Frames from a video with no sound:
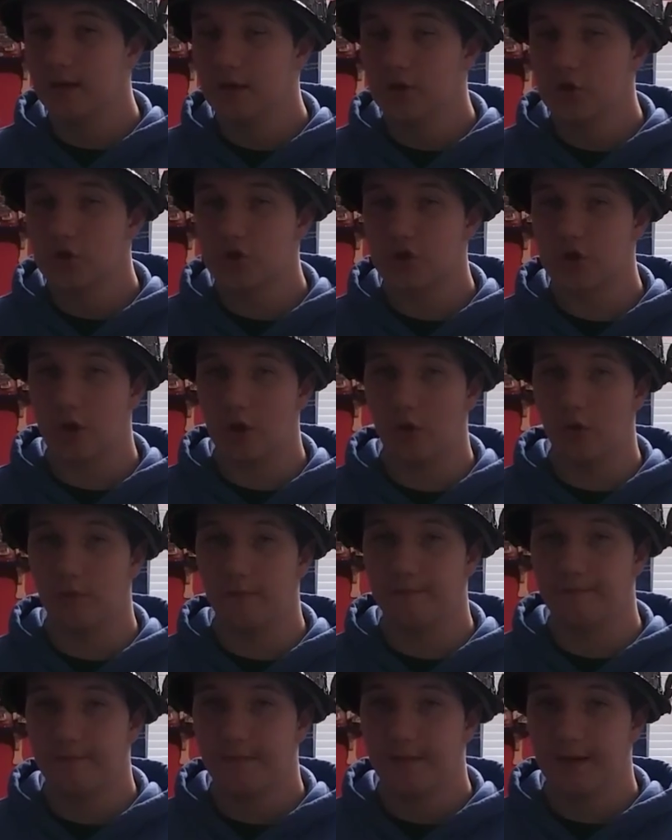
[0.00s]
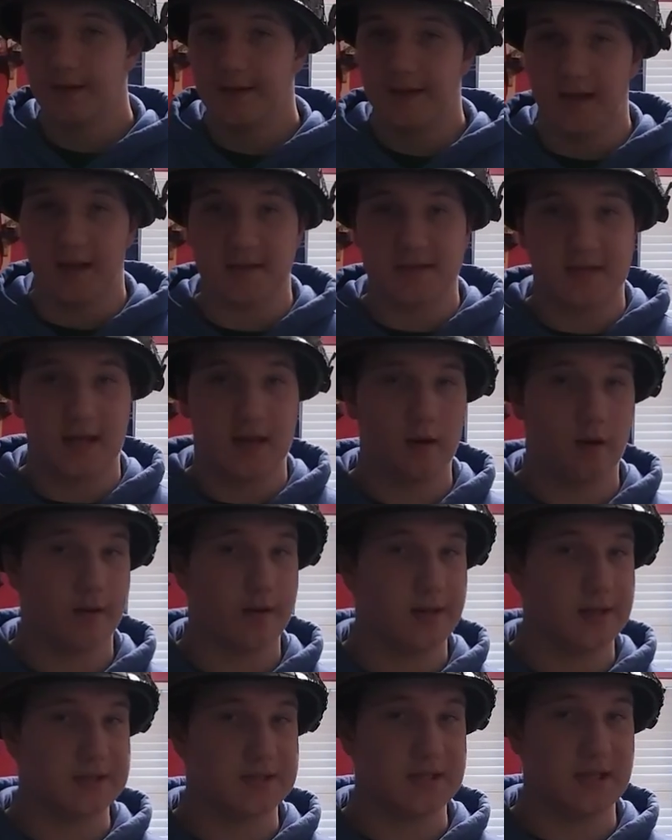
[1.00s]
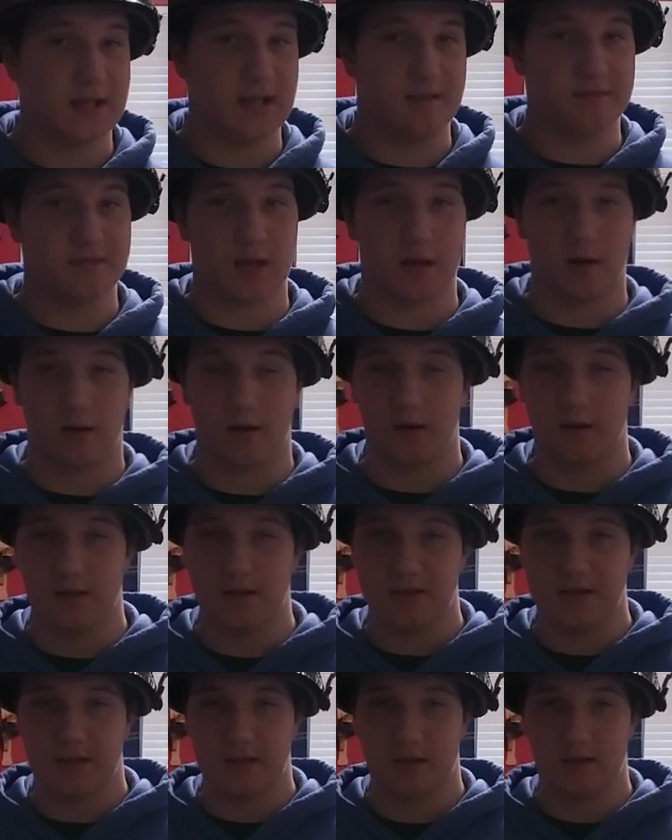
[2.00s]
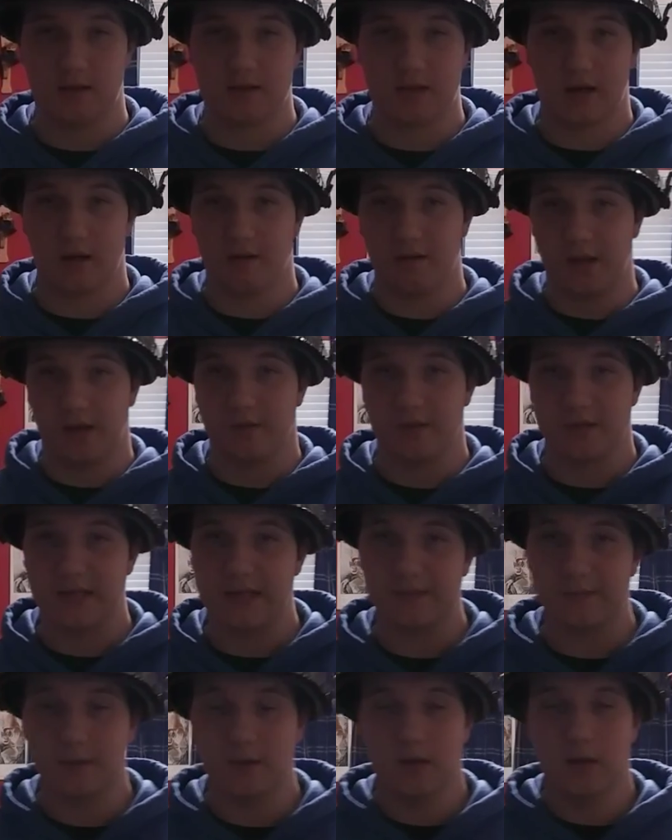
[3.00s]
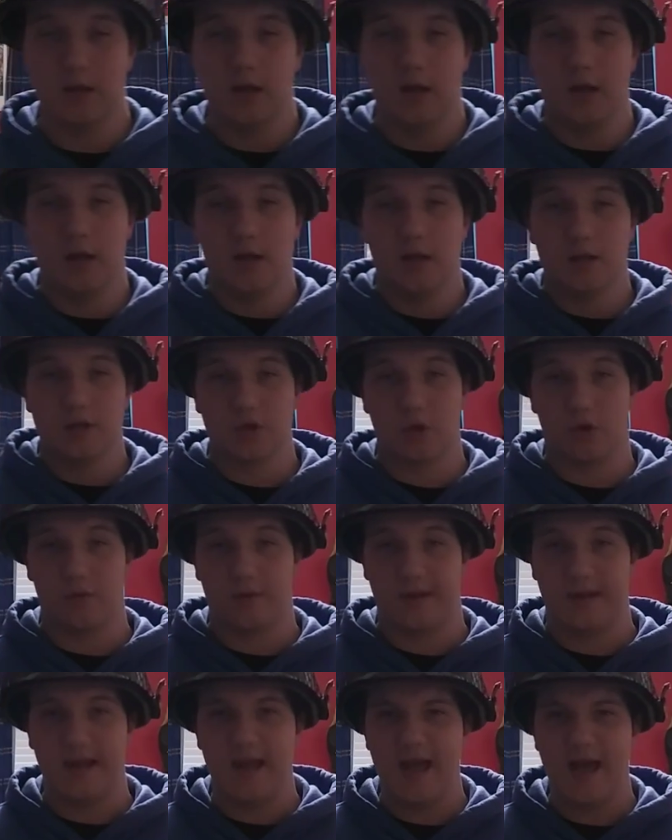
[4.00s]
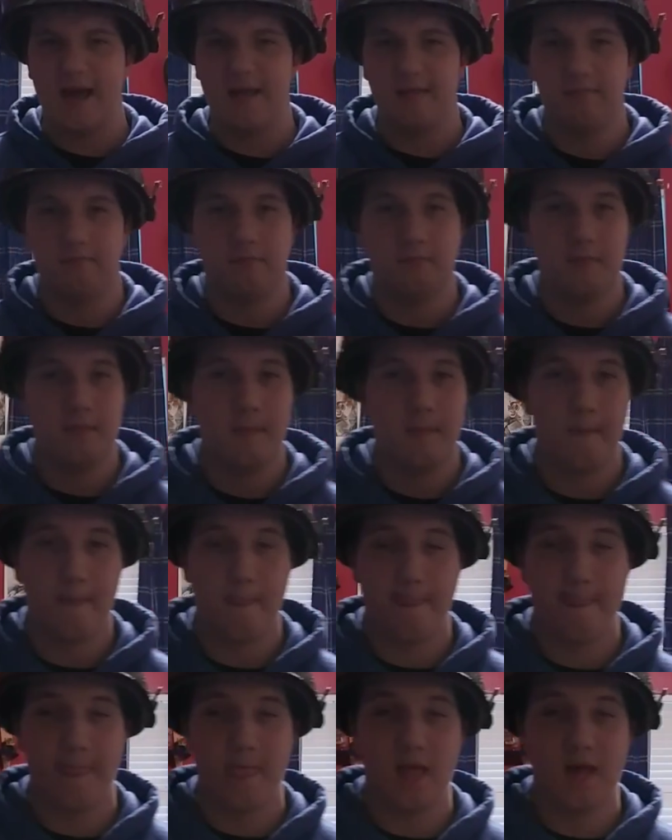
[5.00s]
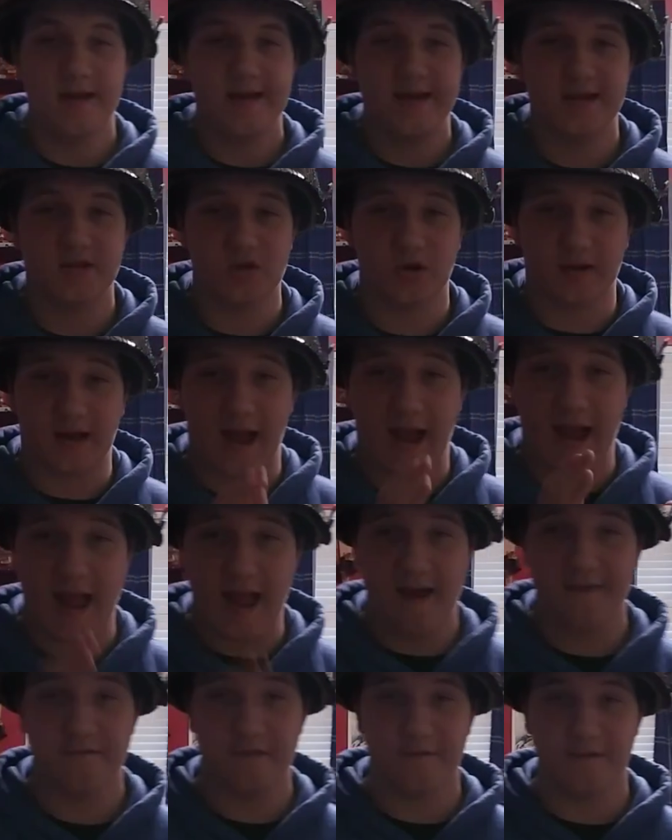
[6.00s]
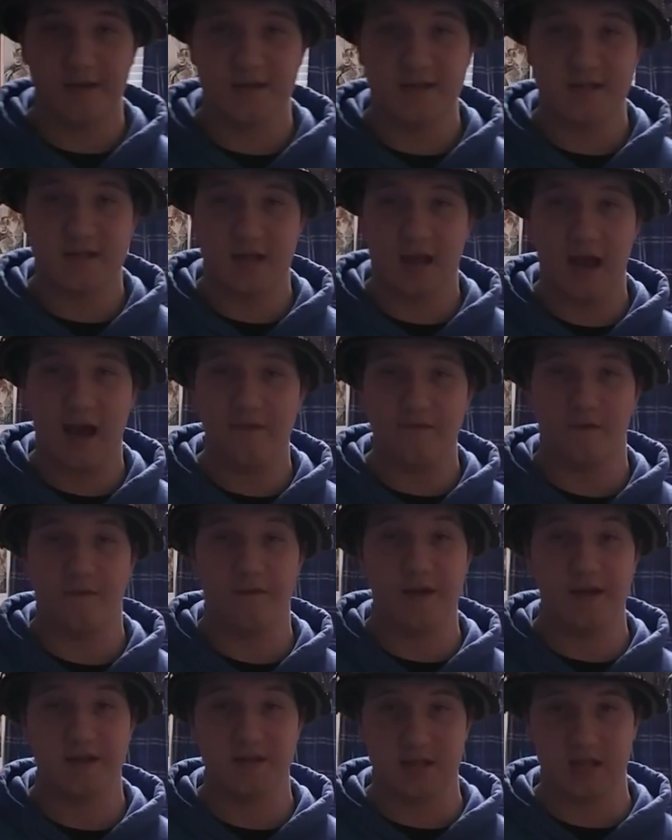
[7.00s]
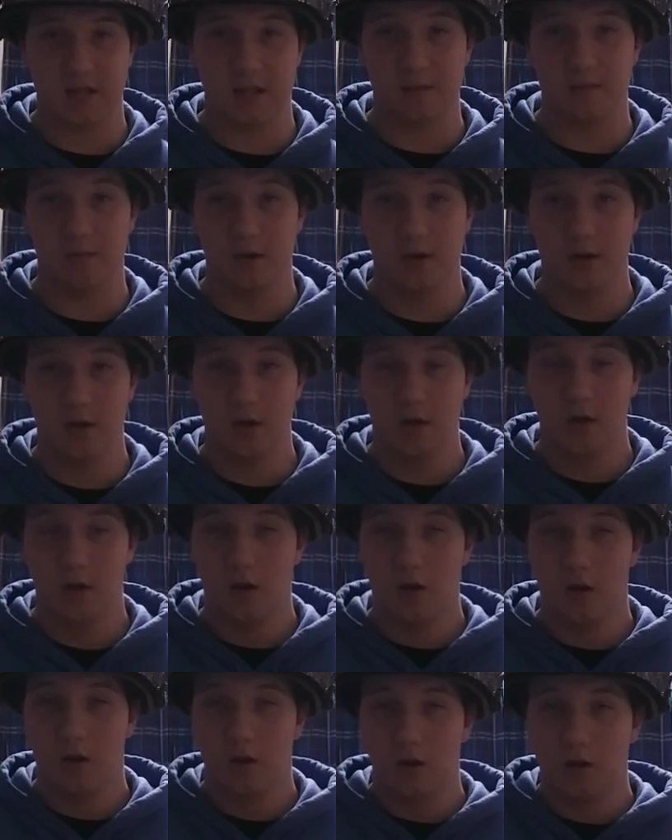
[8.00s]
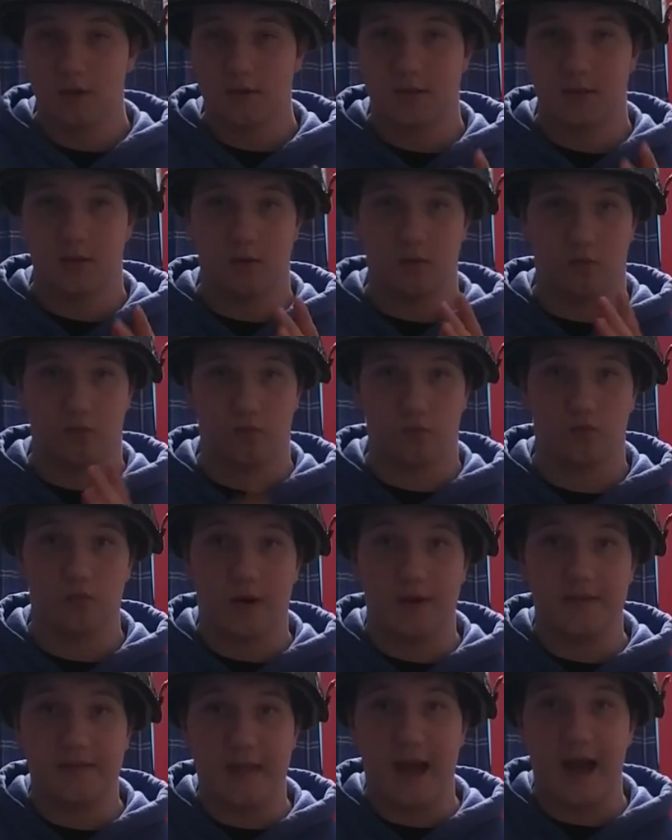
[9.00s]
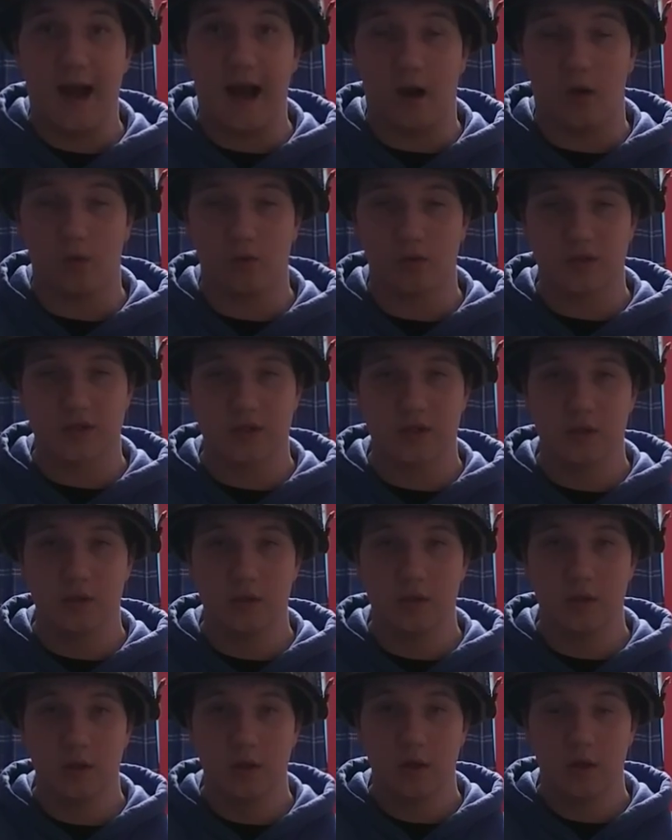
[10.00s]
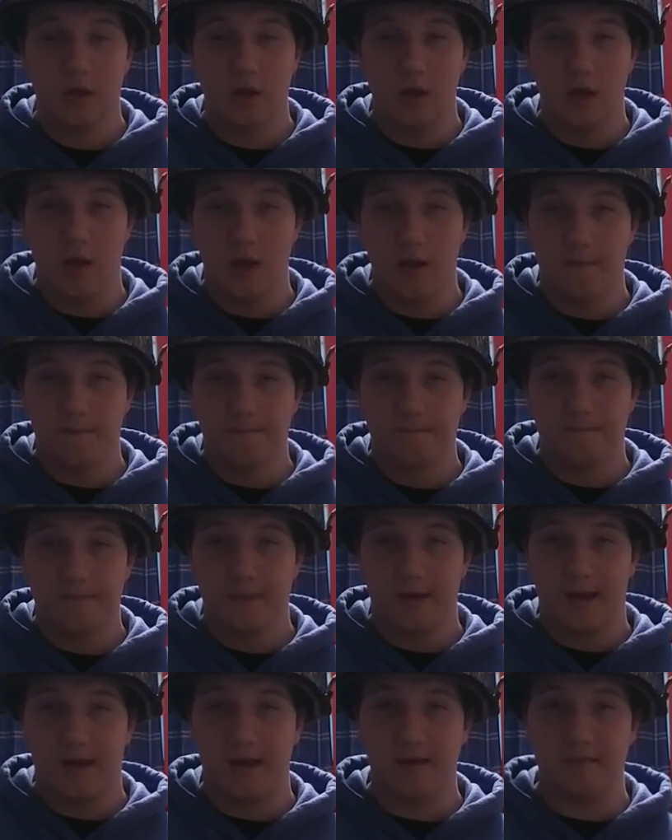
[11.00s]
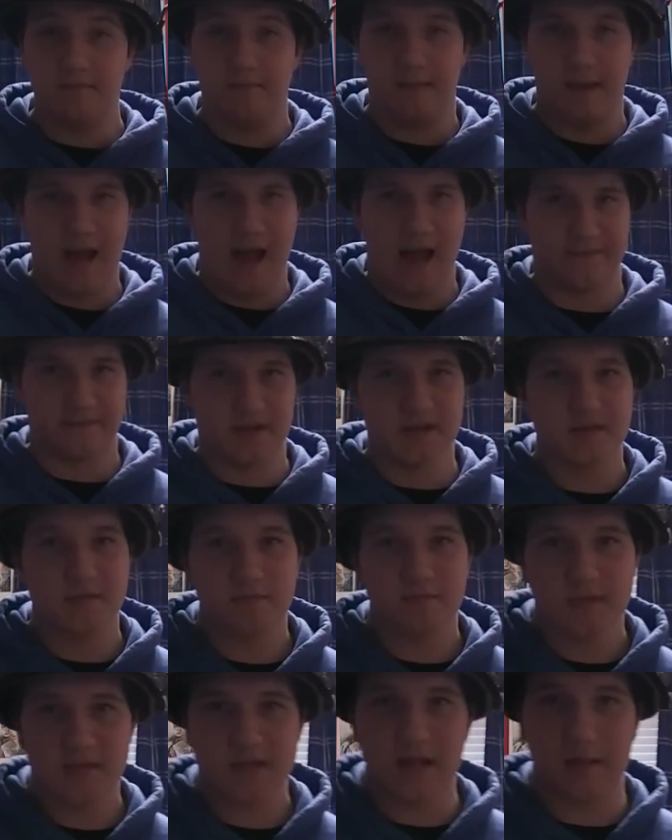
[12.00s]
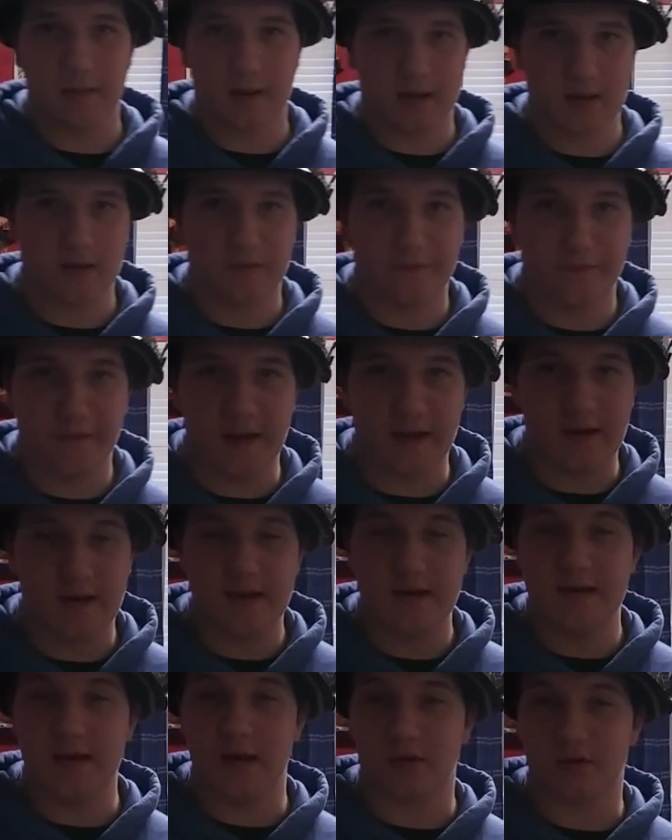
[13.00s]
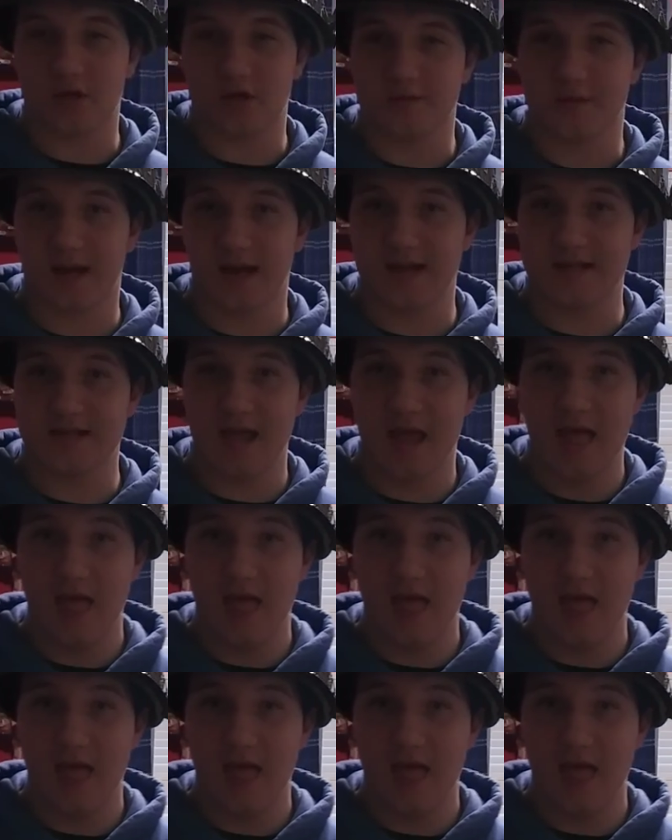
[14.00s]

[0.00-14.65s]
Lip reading: So he had 10 on his team, 10 on the other team. So he took half of his team to raid the house and have to stay back and defend. Now, trust me, guys,